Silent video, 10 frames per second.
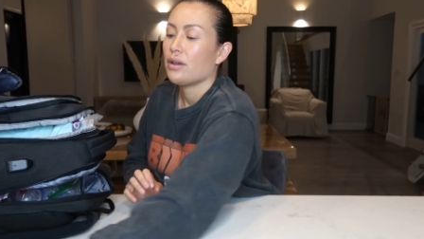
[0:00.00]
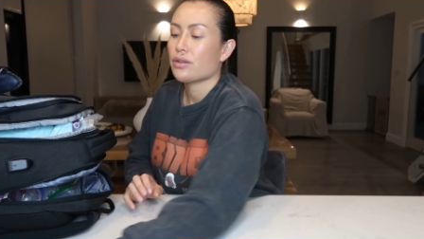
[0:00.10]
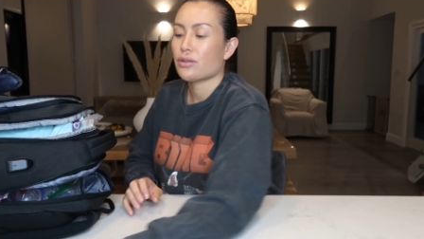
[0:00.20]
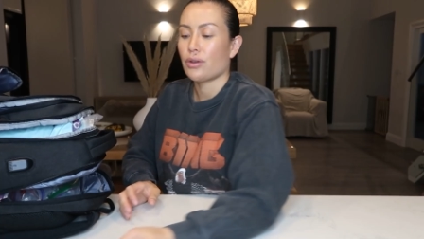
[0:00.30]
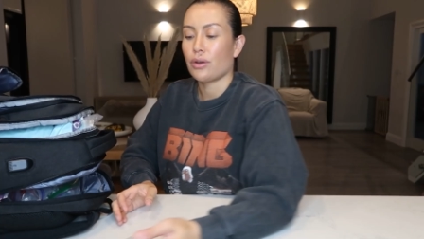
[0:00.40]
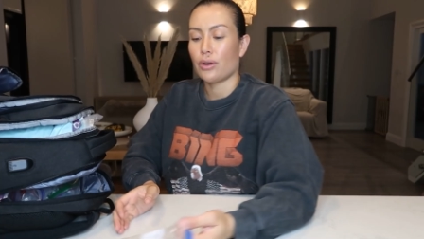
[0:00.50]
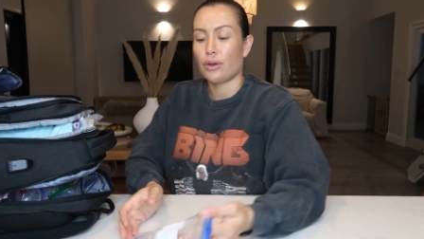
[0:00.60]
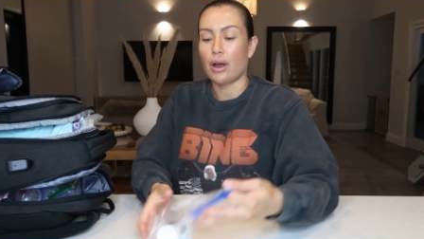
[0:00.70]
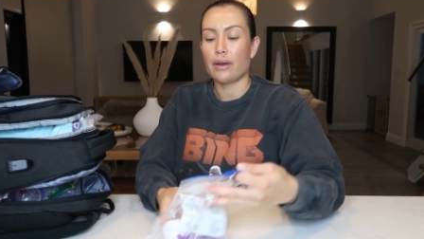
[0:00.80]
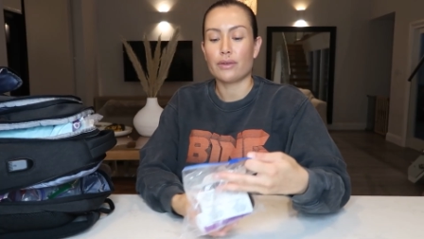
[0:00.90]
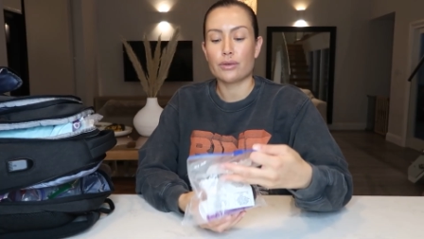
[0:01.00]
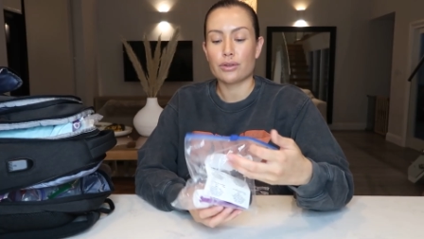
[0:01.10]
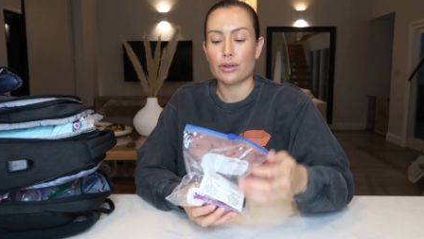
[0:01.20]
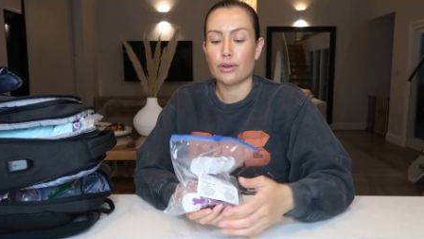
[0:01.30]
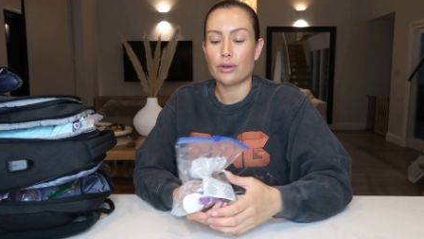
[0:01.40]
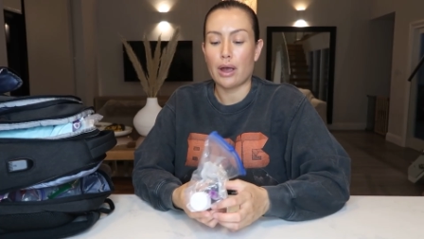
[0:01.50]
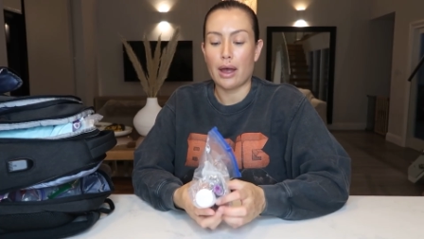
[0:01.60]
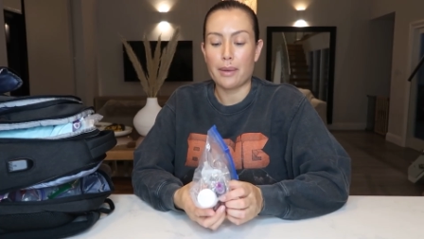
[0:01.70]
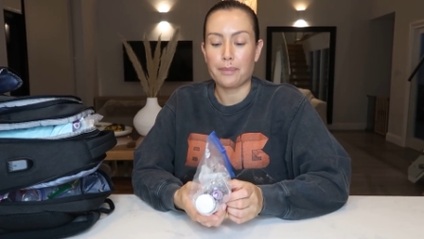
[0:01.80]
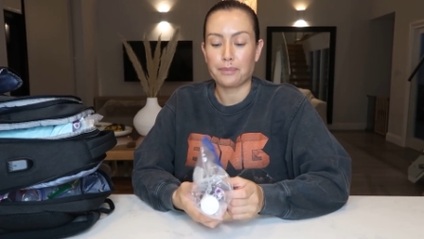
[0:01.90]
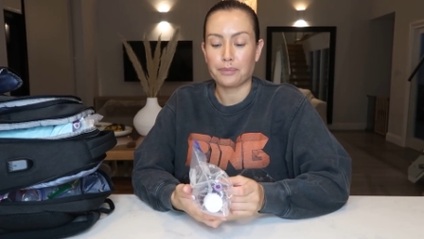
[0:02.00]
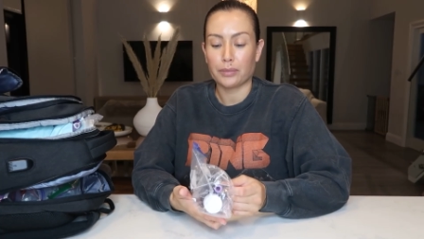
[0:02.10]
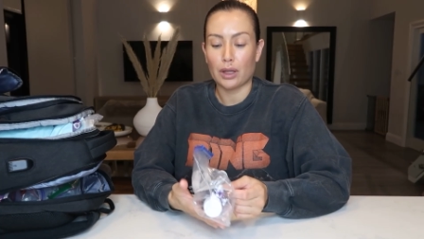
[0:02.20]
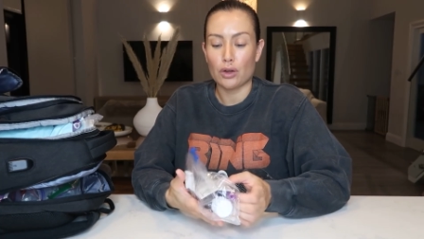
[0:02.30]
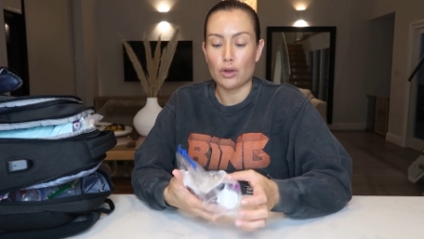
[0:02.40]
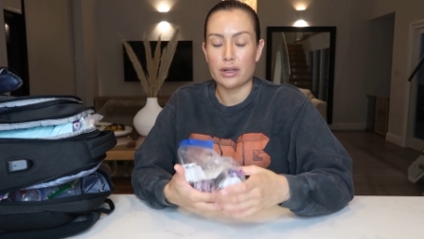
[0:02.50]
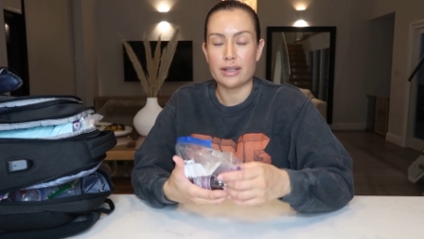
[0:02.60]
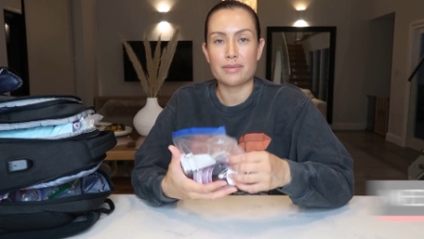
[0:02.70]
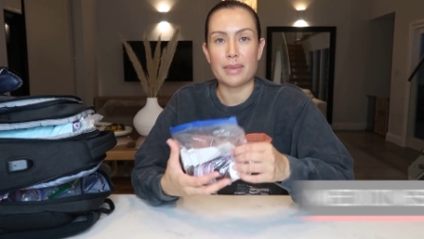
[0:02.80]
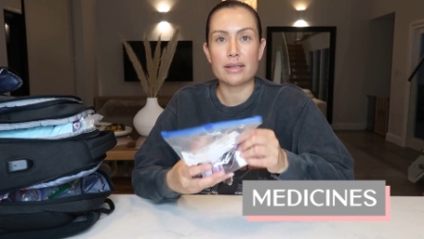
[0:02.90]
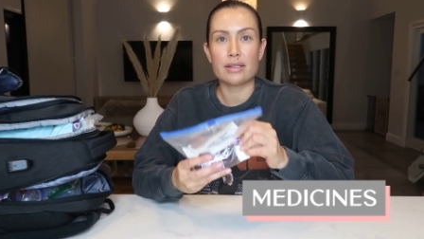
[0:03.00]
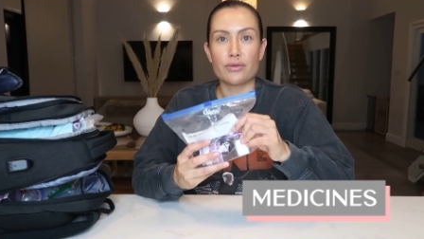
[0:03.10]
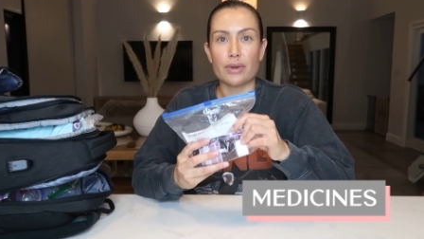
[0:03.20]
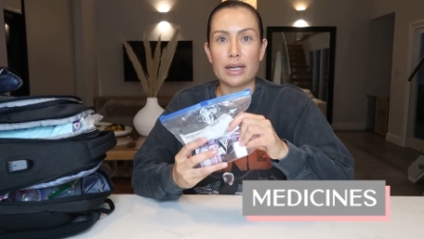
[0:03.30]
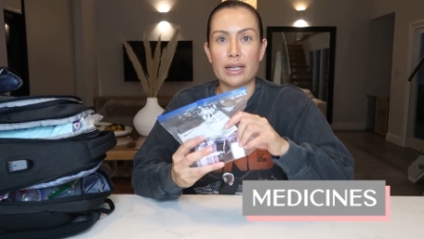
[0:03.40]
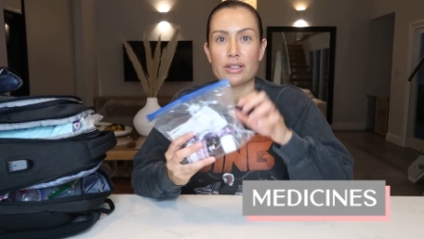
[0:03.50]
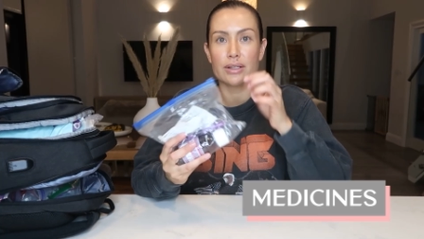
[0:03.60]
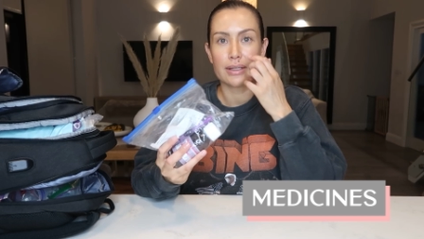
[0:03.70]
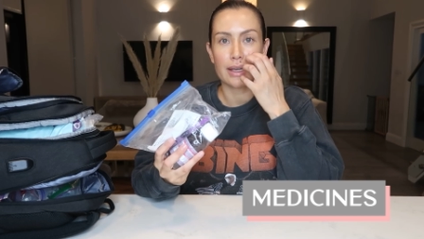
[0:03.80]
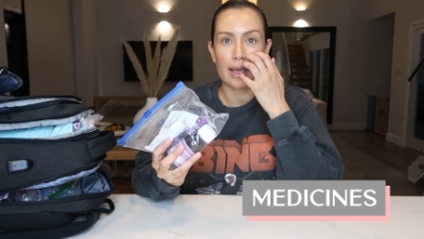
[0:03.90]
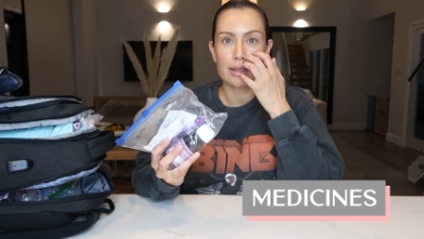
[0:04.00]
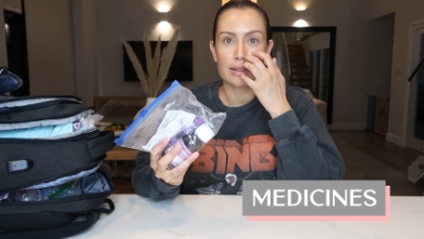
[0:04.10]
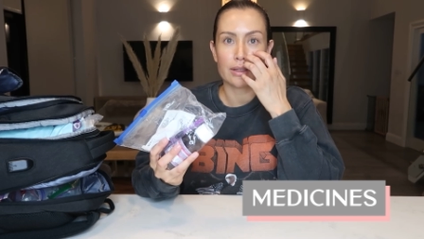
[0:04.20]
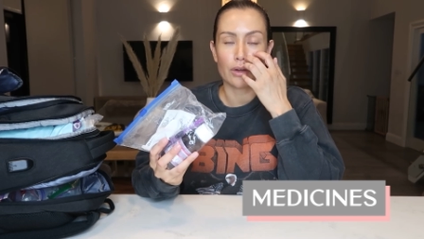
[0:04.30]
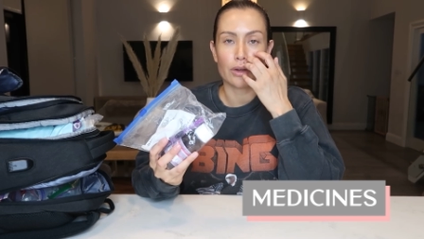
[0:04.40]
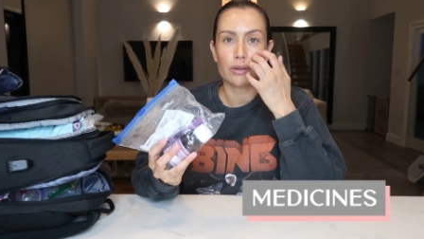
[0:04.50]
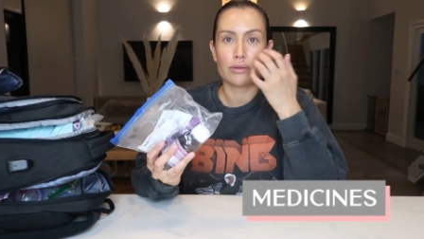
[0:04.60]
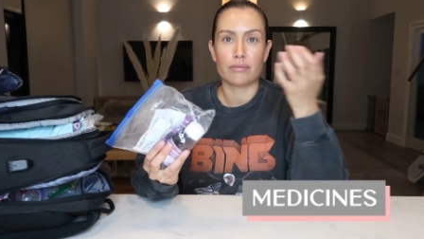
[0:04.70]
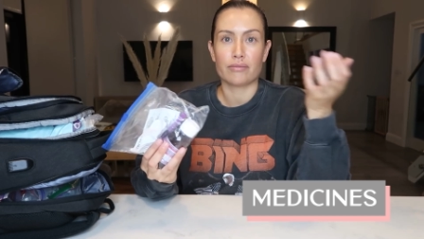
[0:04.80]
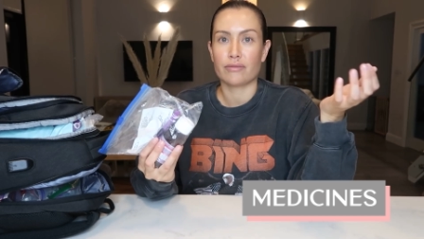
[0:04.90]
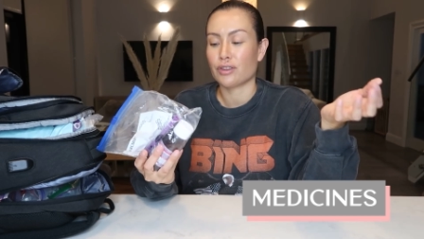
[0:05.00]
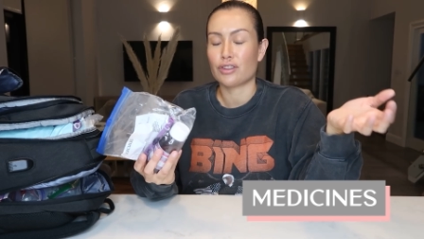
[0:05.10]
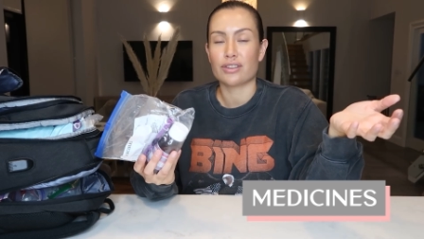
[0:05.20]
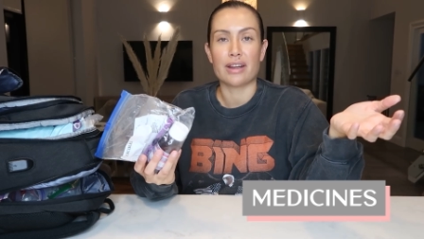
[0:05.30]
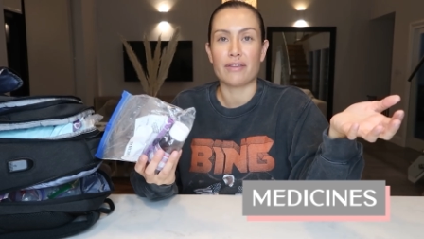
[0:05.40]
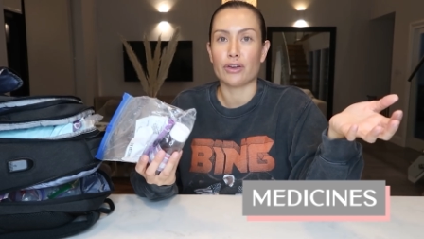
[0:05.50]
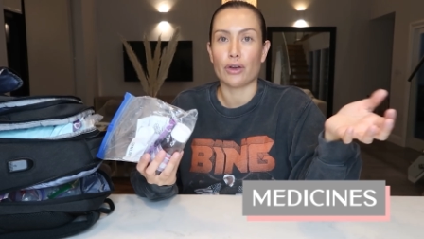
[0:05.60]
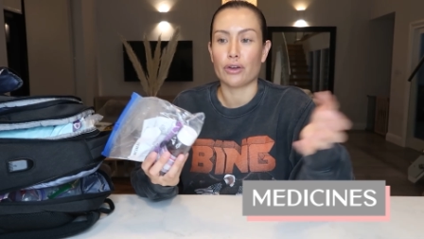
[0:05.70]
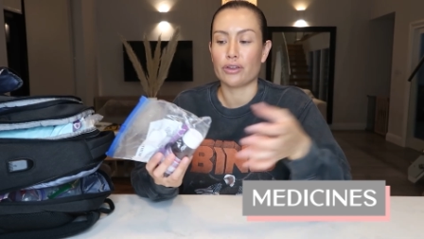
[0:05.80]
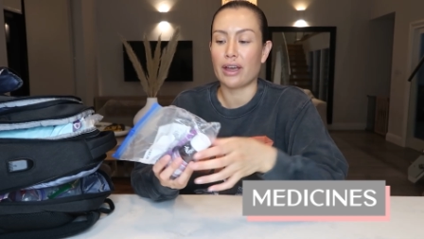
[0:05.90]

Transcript: So I've also got his medicine ready, just in case, you know, you just never know.